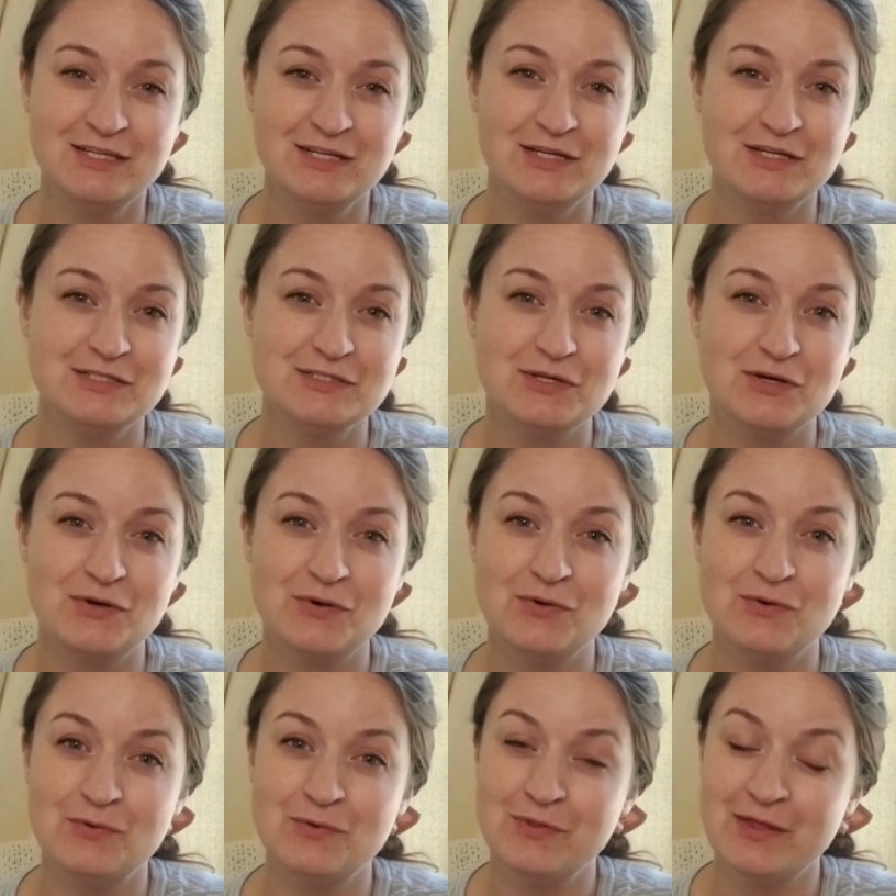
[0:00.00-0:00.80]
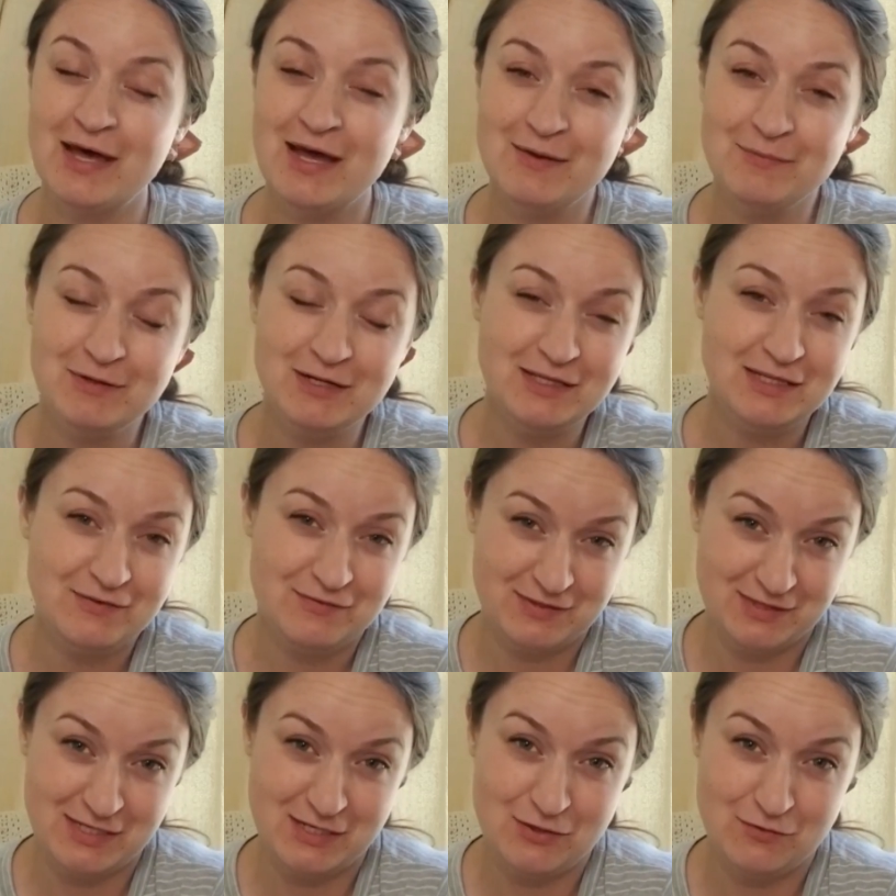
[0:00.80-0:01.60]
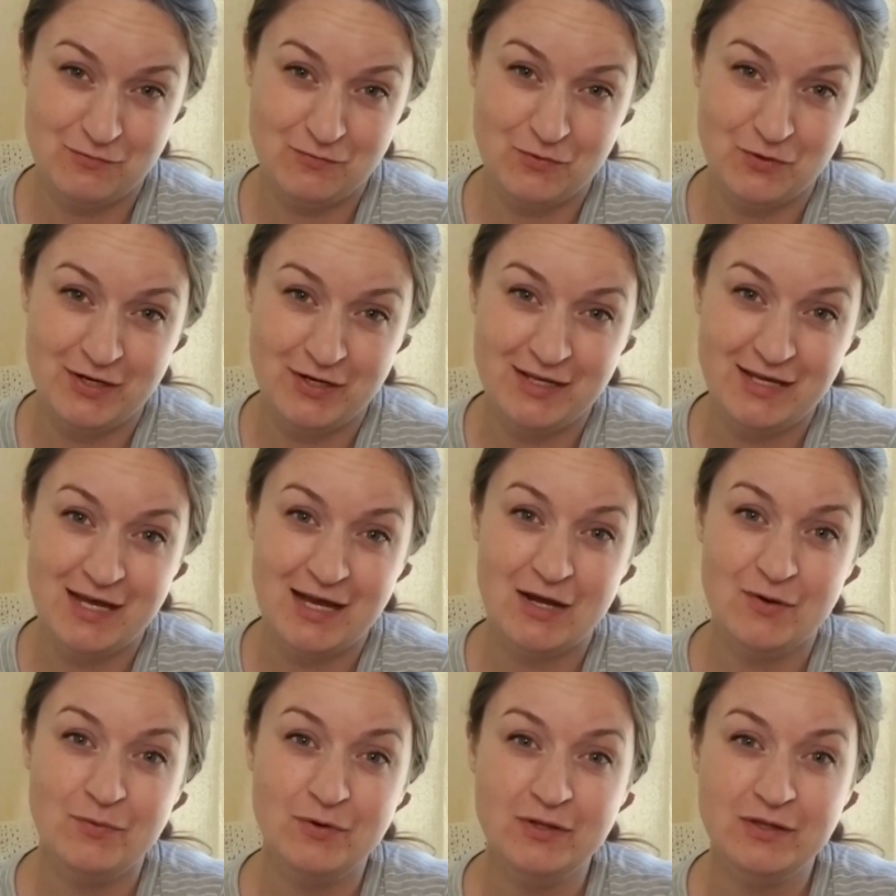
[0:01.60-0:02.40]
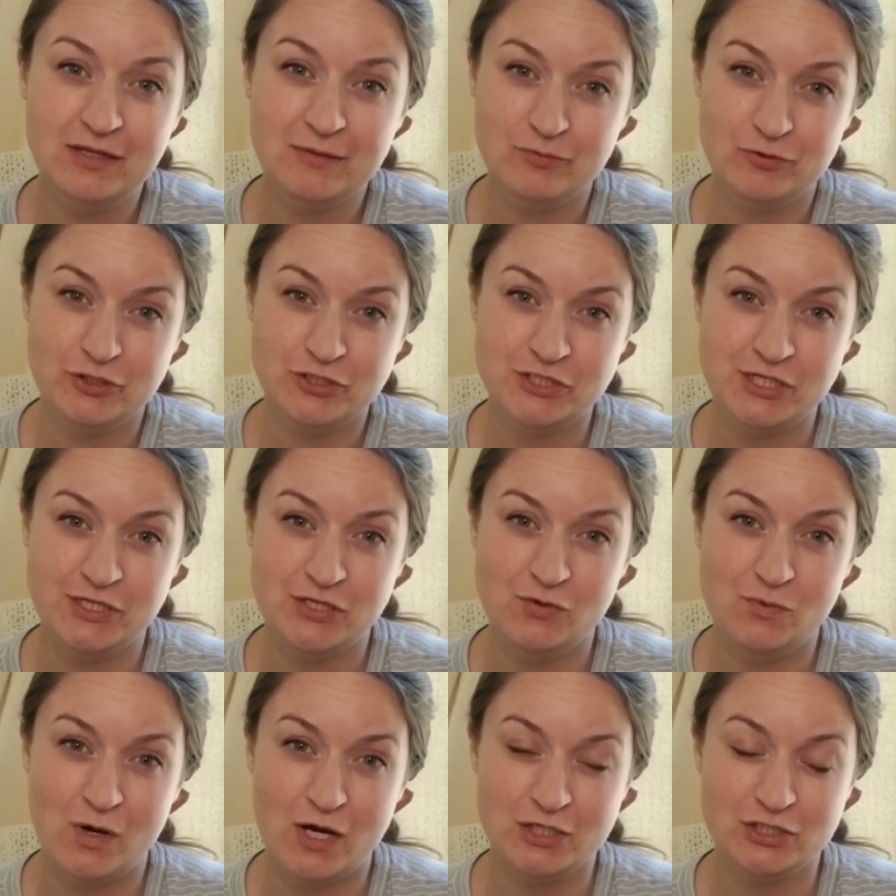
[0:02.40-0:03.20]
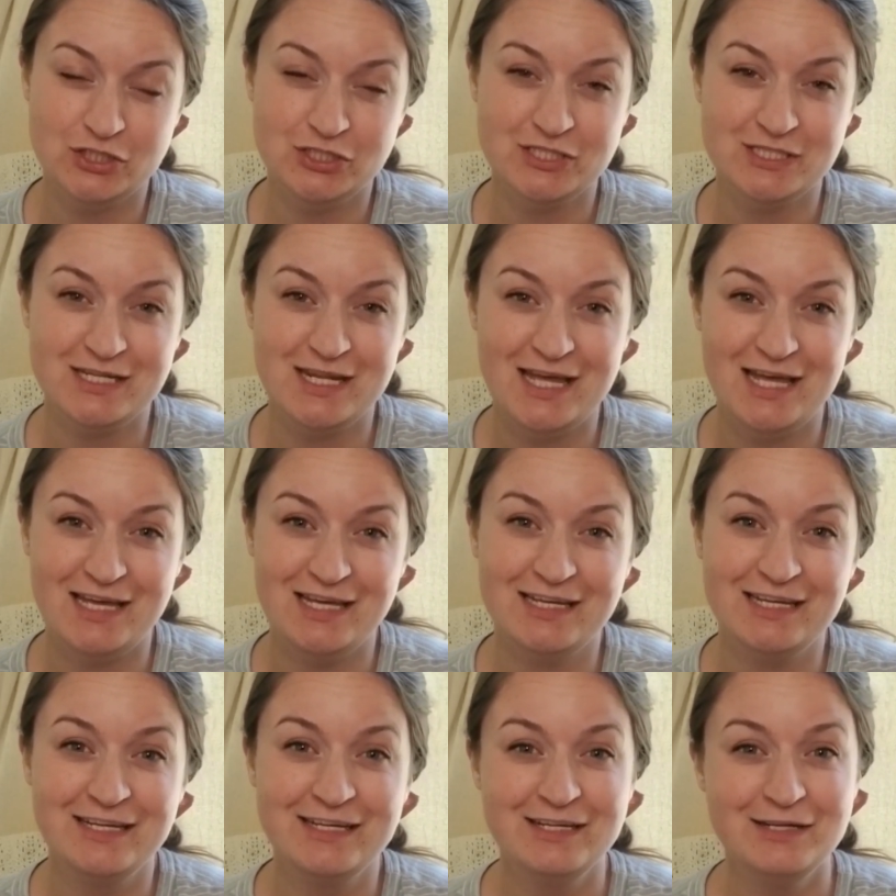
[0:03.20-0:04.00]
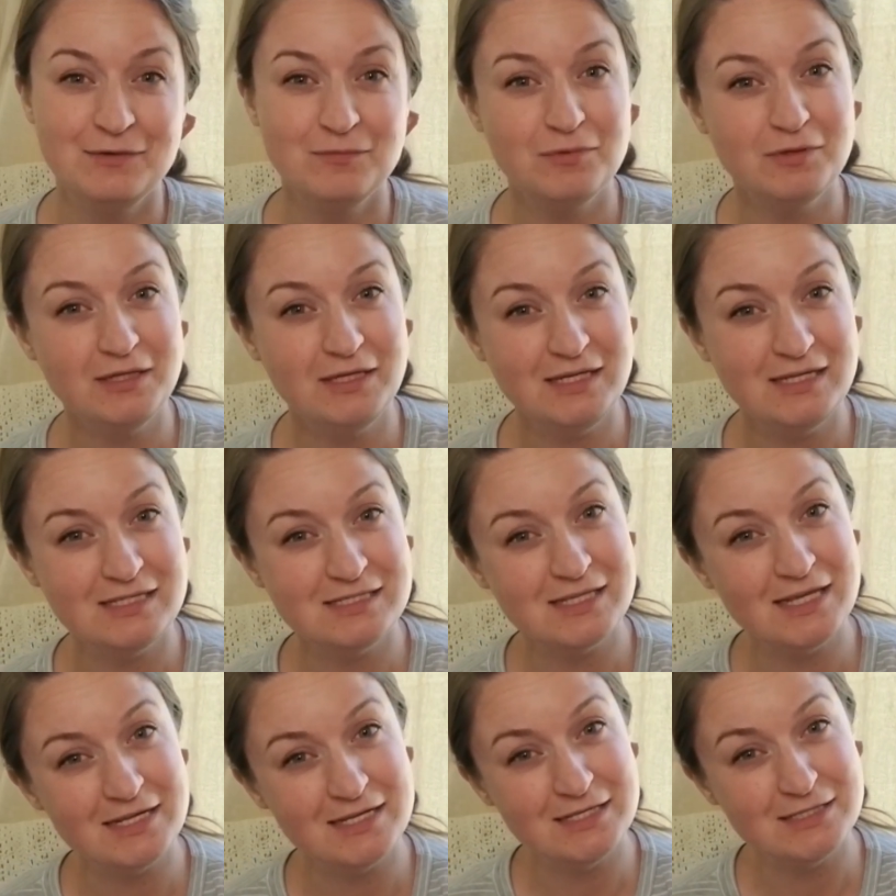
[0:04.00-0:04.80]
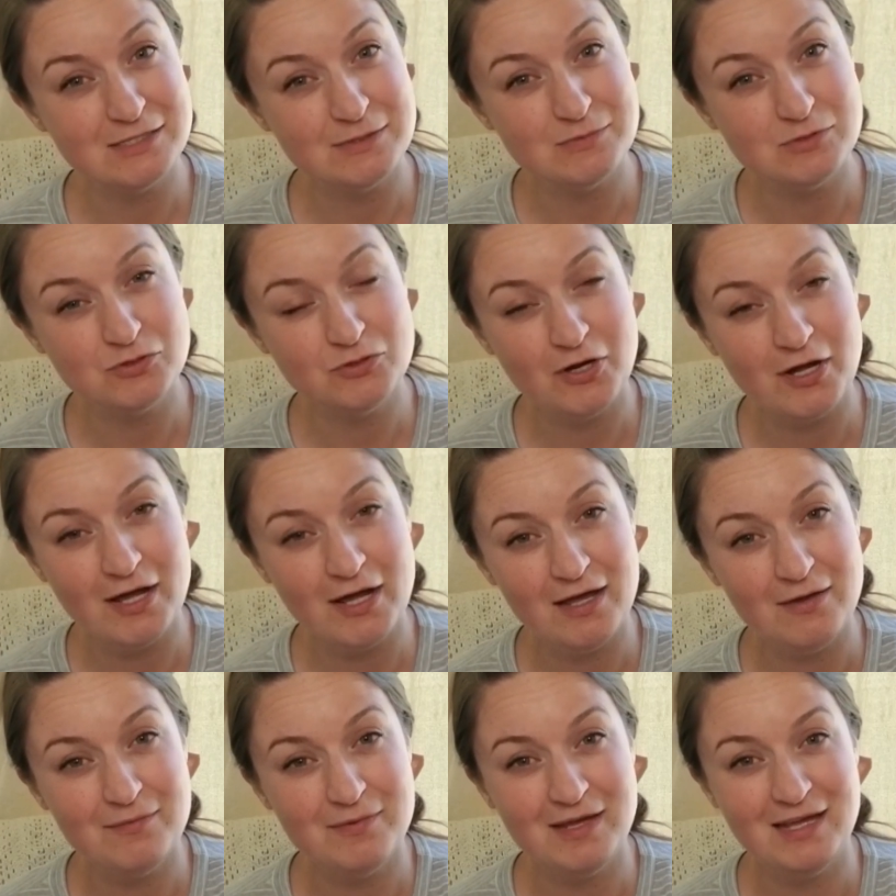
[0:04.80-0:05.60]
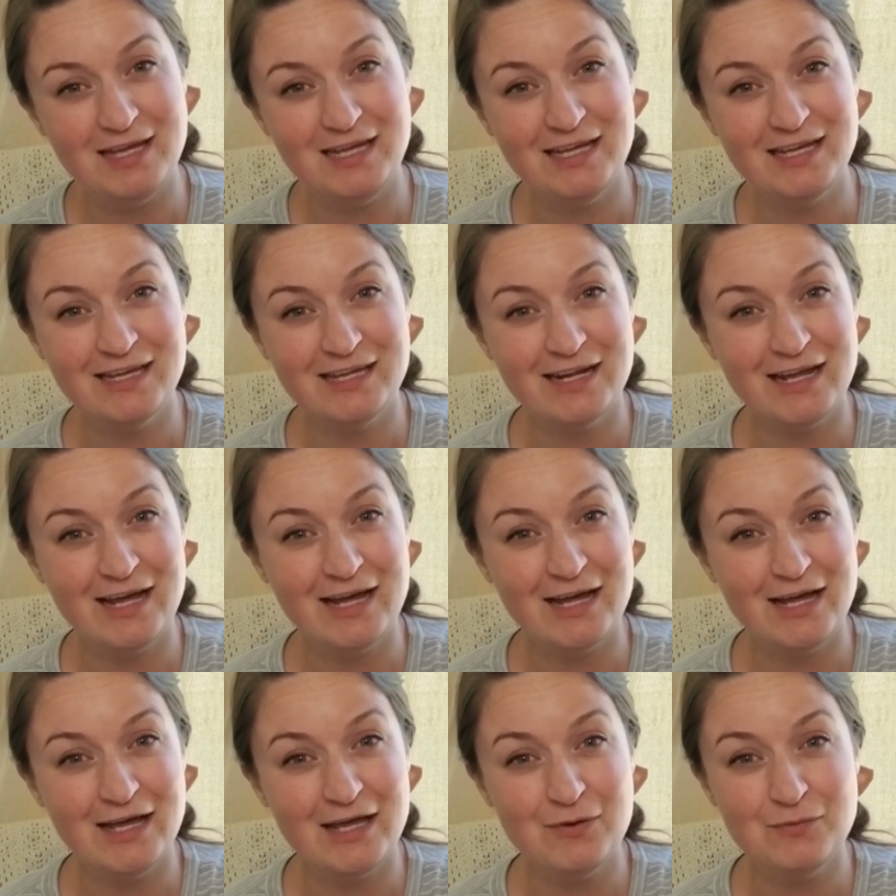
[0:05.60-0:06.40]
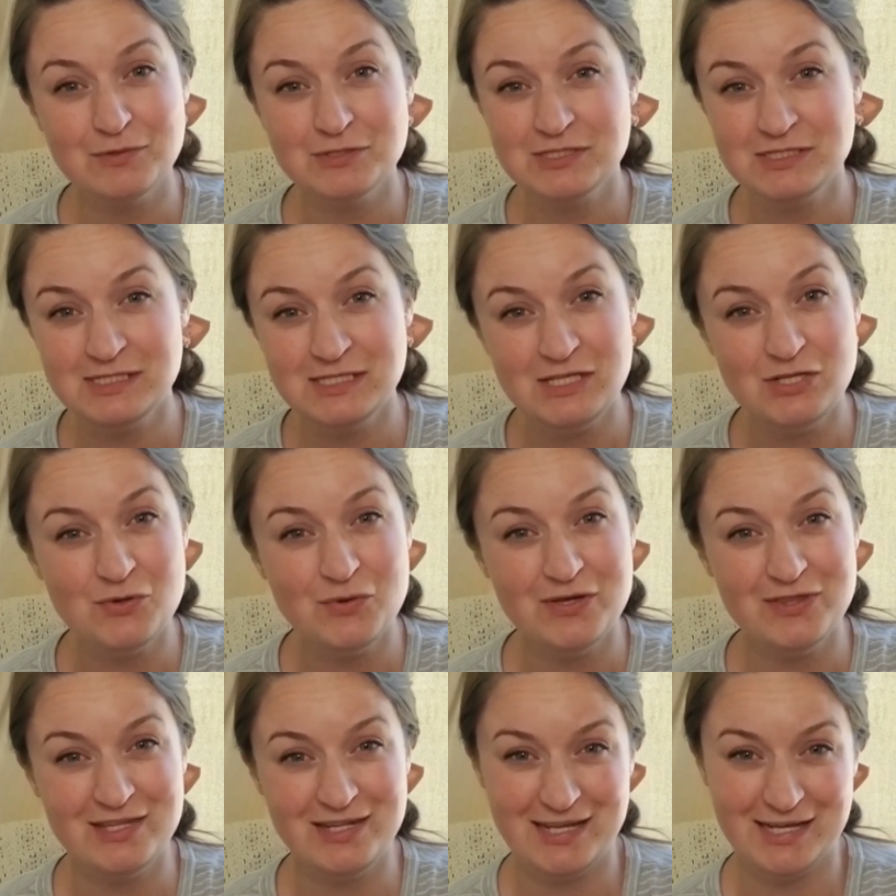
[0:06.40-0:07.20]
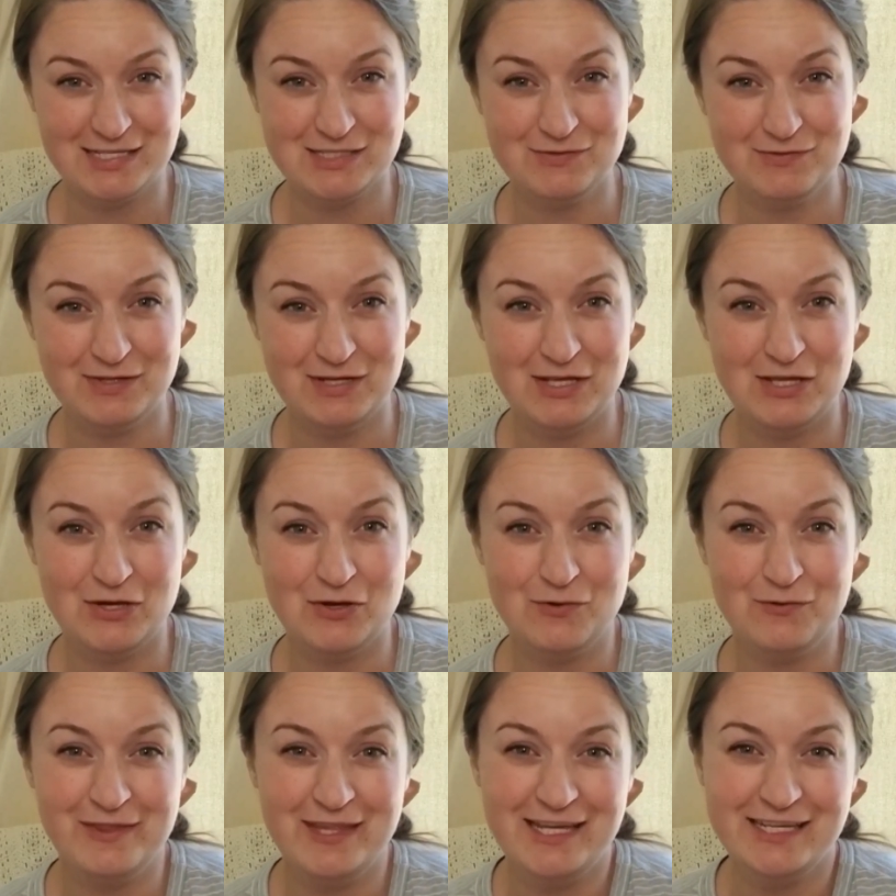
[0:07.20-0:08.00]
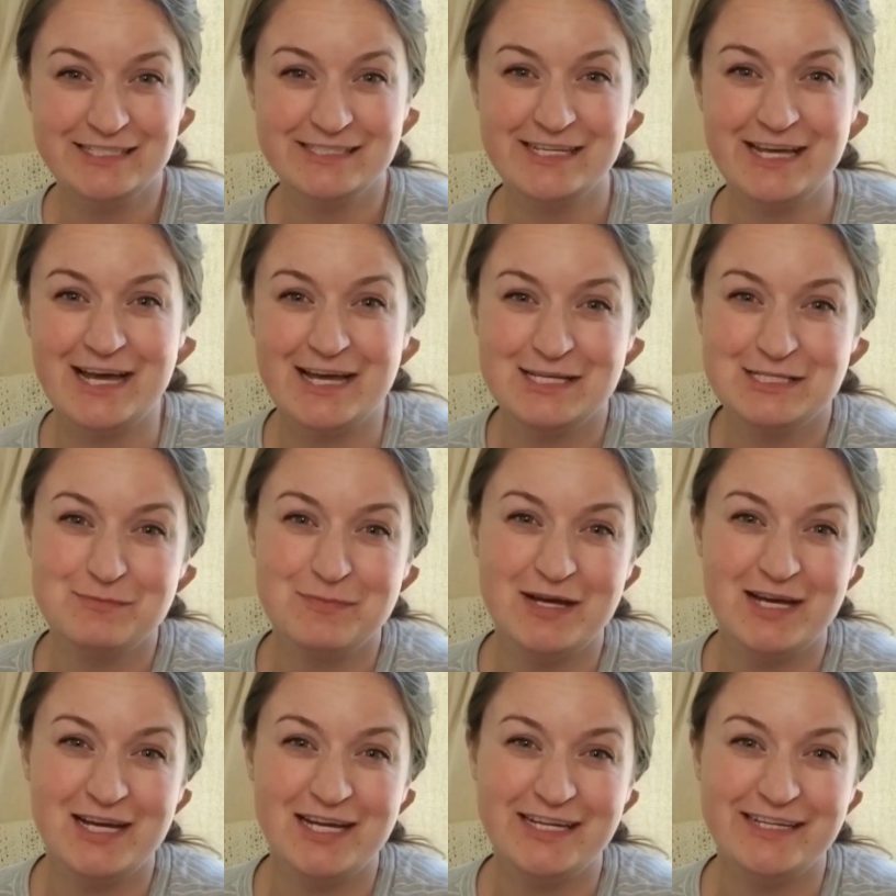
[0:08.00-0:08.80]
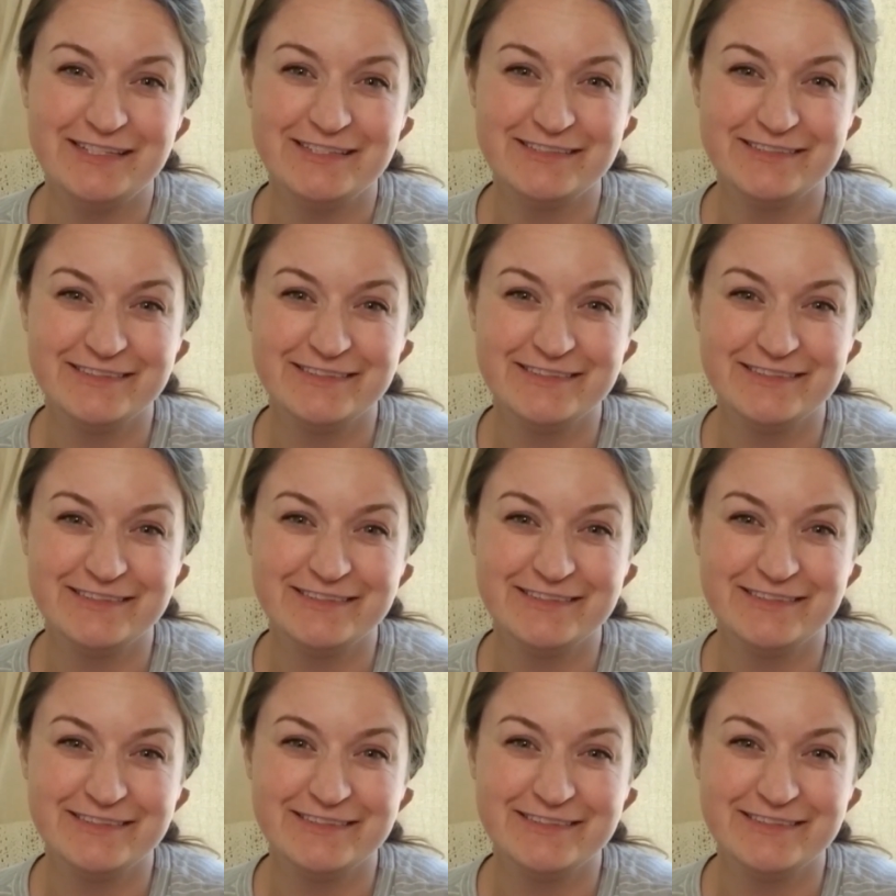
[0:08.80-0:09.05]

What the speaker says: So that I'm going to leave it there for you. I really appreciate you watching today. Please like and subscribe, and I will see you in the next video. Thanks guys, bye.